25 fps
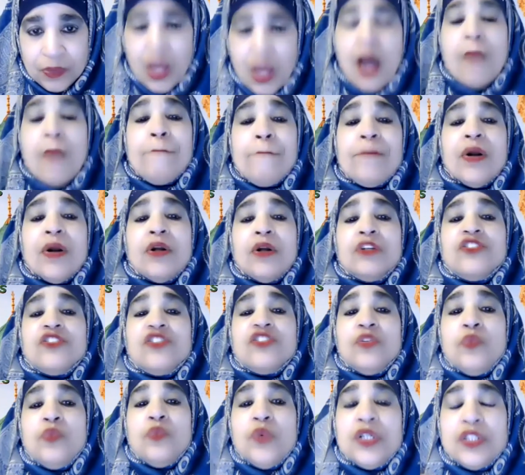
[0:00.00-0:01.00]
A
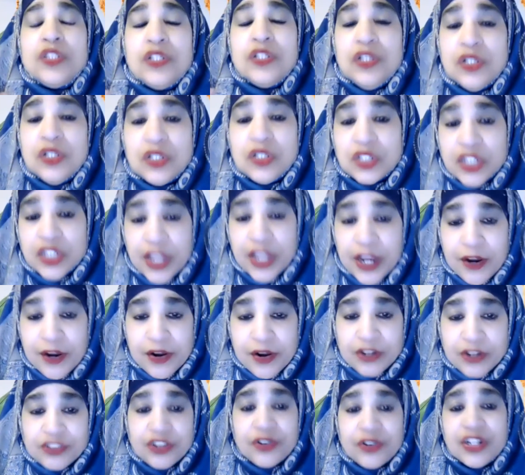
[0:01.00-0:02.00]
person with good
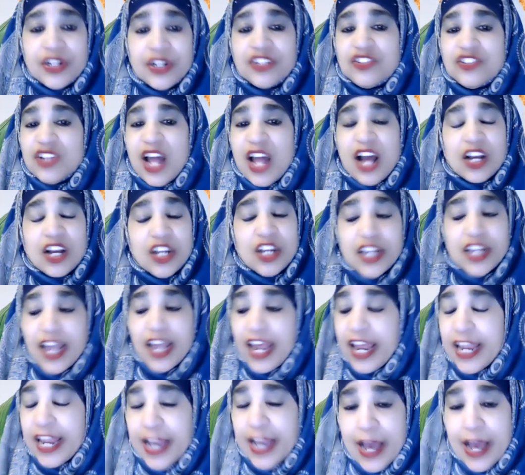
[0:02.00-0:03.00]
character is not going to
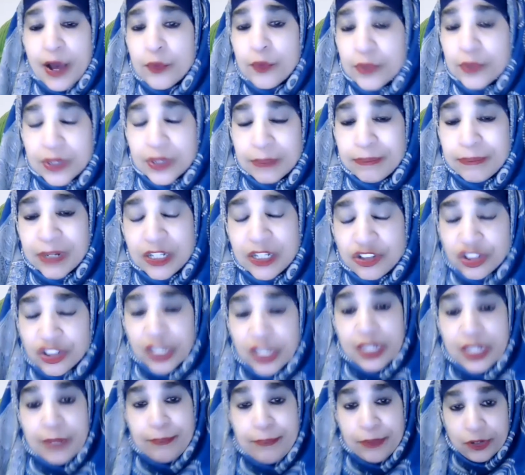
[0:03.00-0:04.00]
hang out with a bunch of
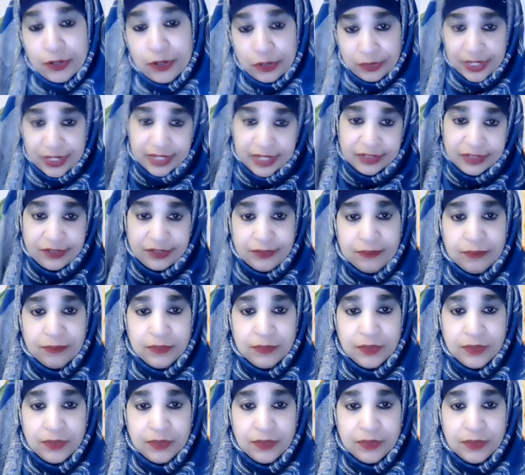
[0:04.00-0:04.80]
hypocrites.